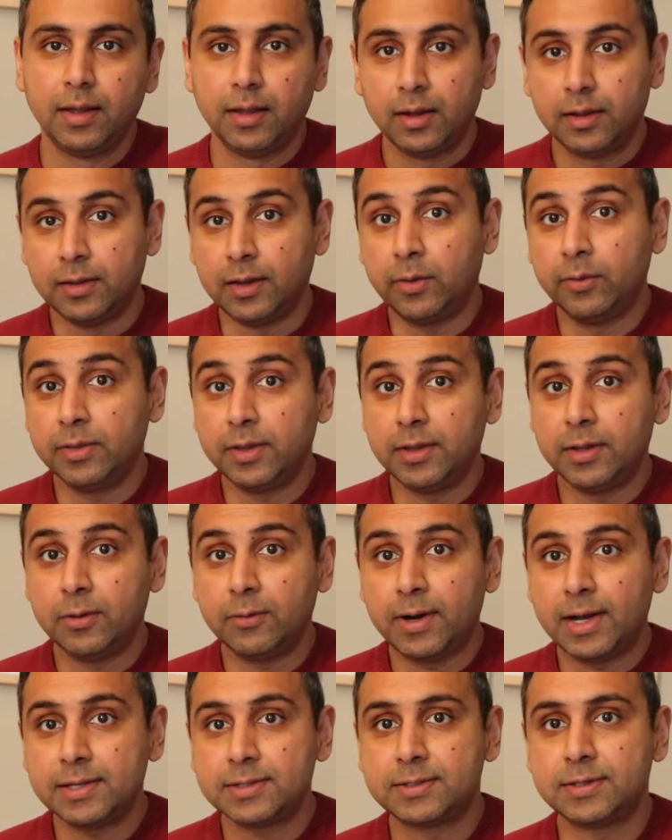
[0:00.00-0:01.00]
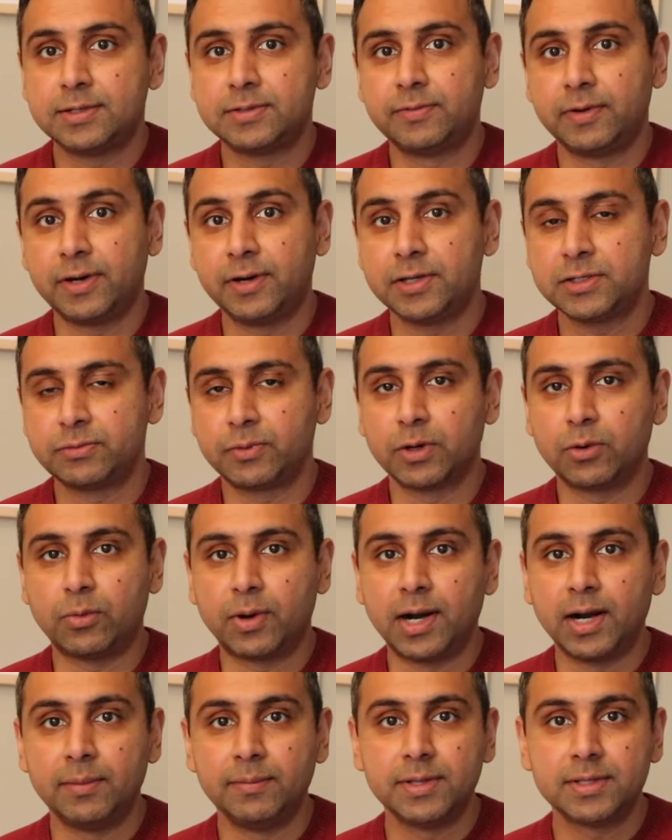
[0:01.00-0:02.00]
Now in the US, there's various
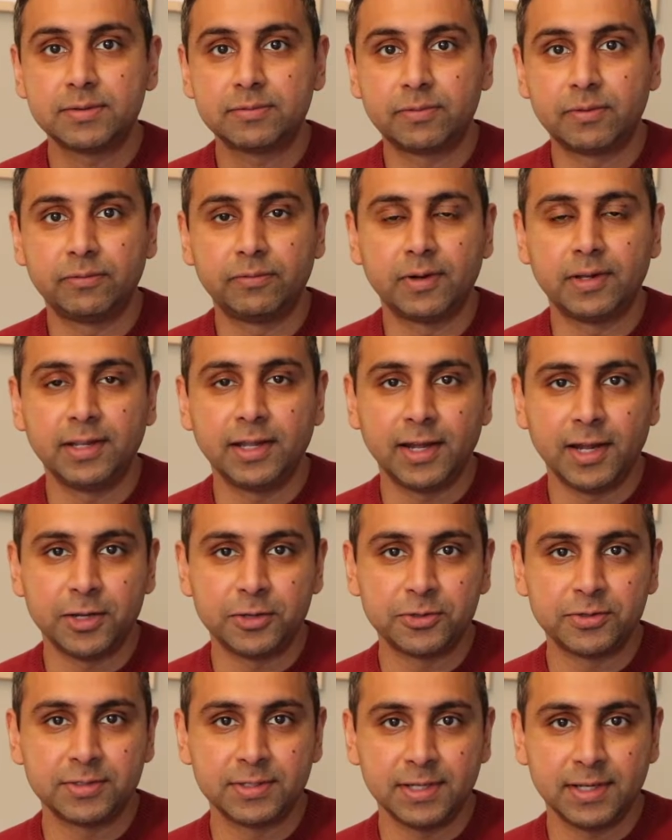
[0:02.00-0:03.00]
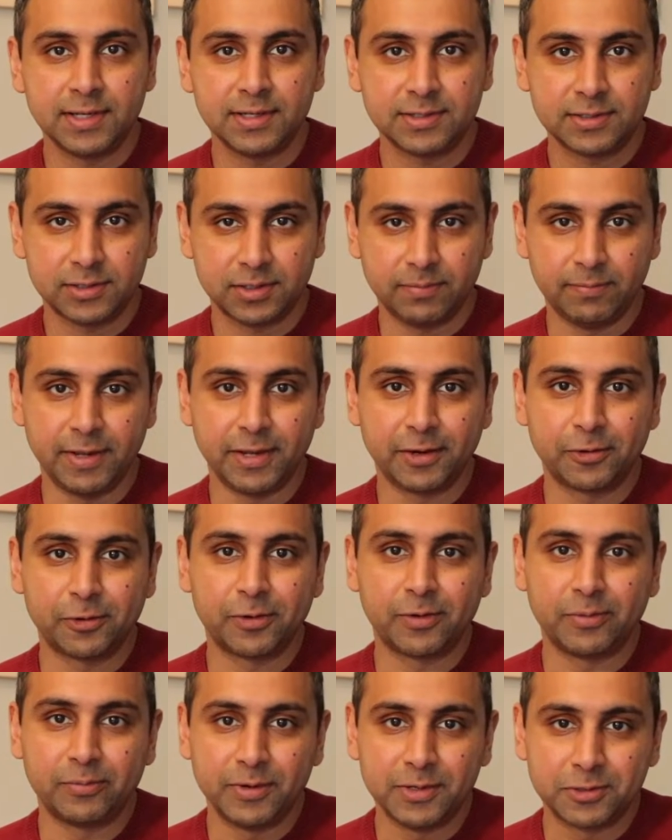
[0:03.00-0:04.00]
requirements from funding agencies to make
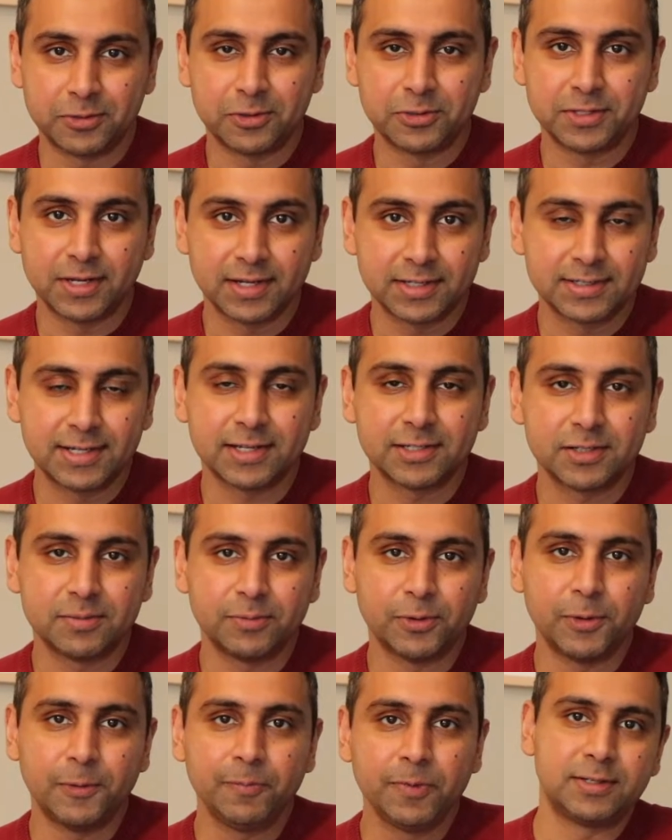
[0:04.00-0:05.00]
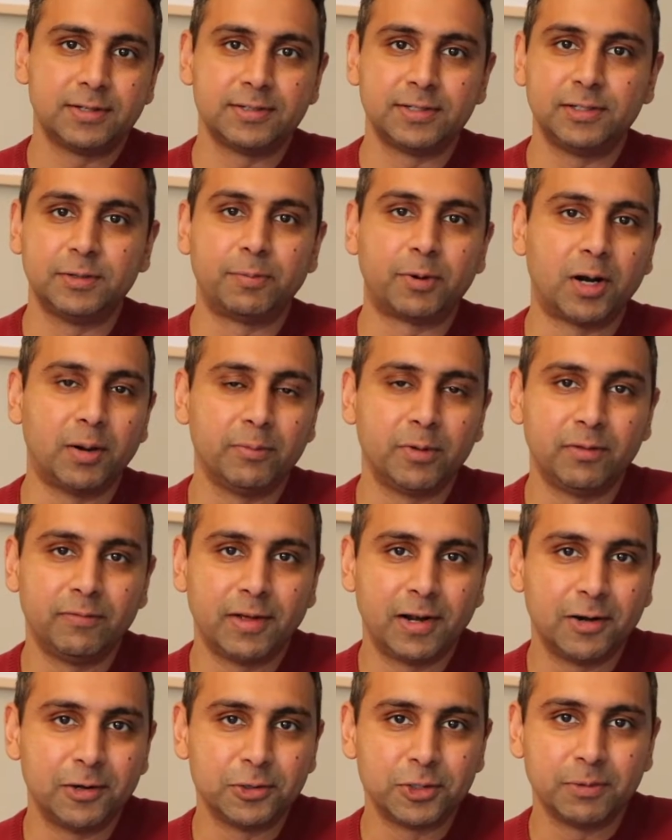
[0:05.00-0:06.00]
your research accessible. There's a Department of
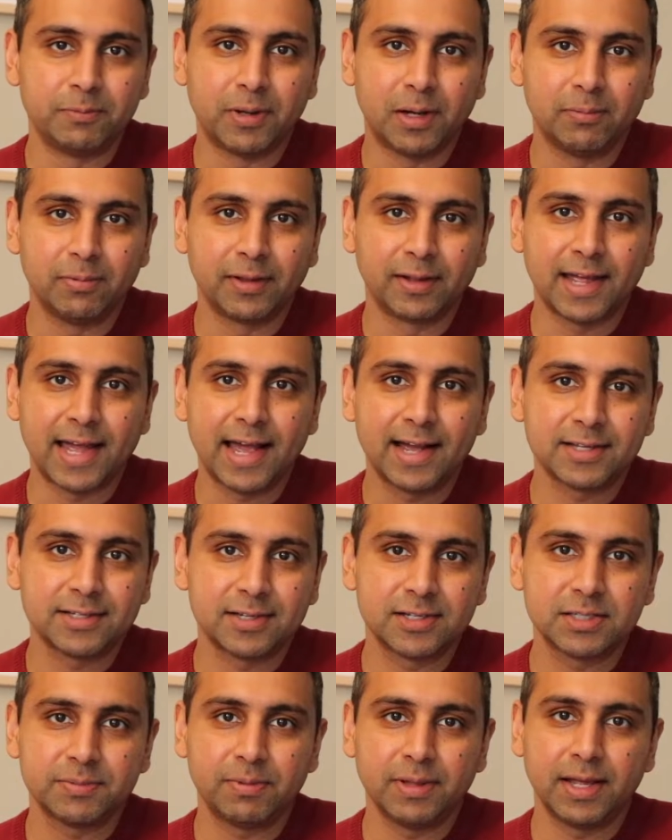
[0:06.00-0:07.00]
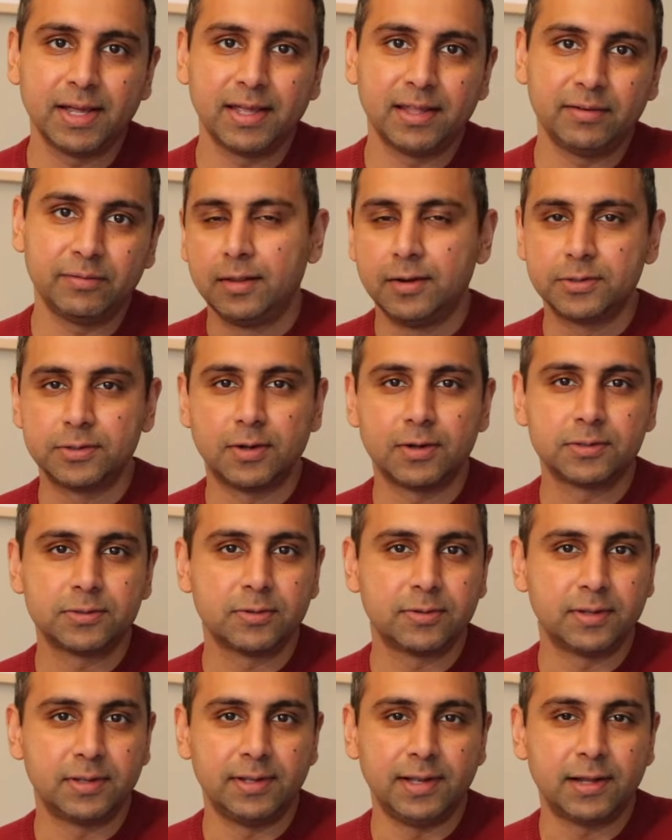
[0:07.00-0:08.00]
Energy public access plan. There's
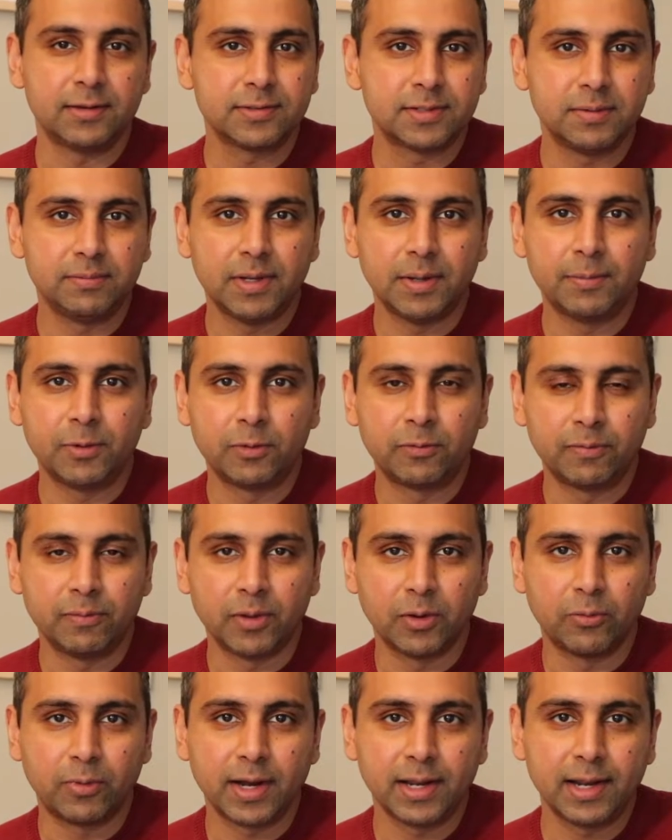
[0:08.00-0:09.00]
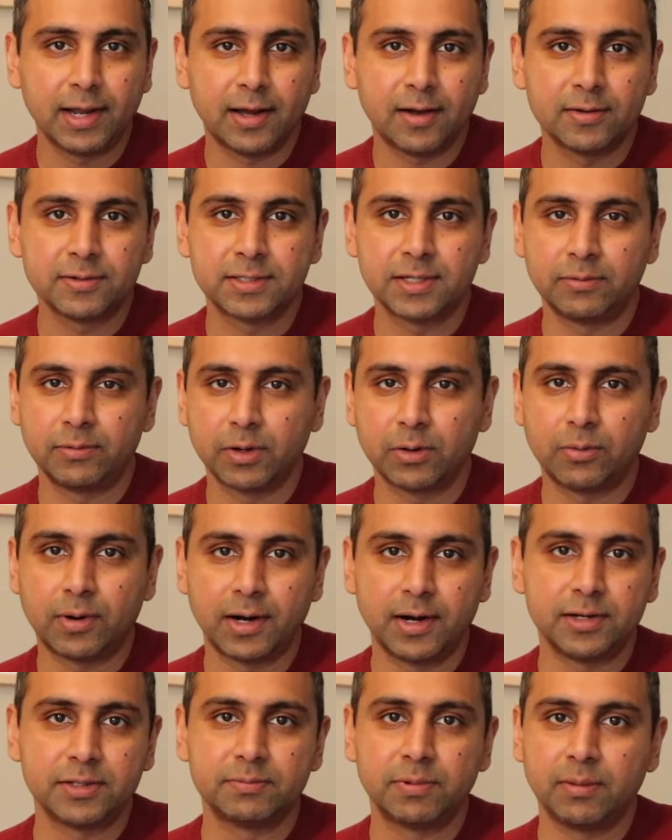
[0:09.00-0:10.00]
also the Nelson memo from the White House that
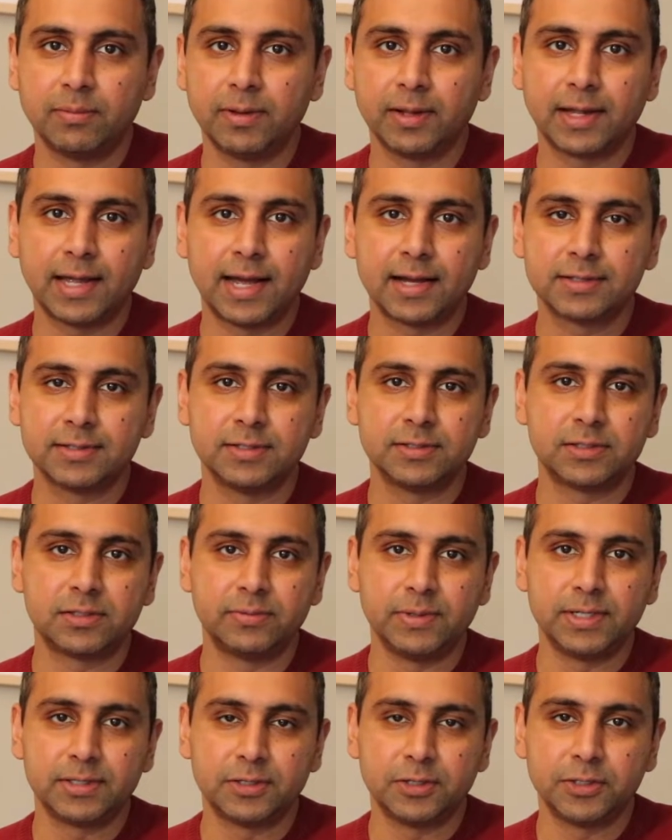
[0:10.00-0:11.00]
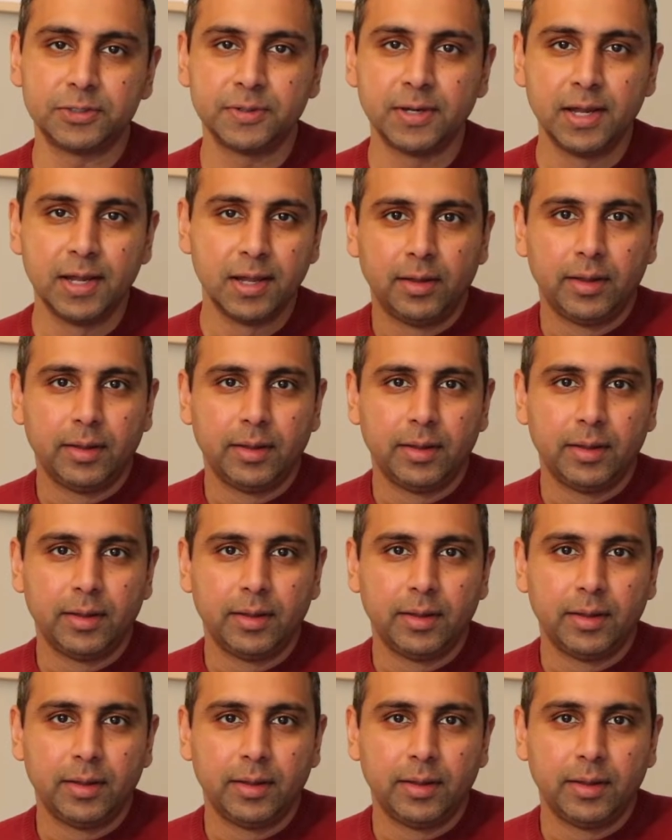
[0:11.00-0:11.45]
requires public access to research.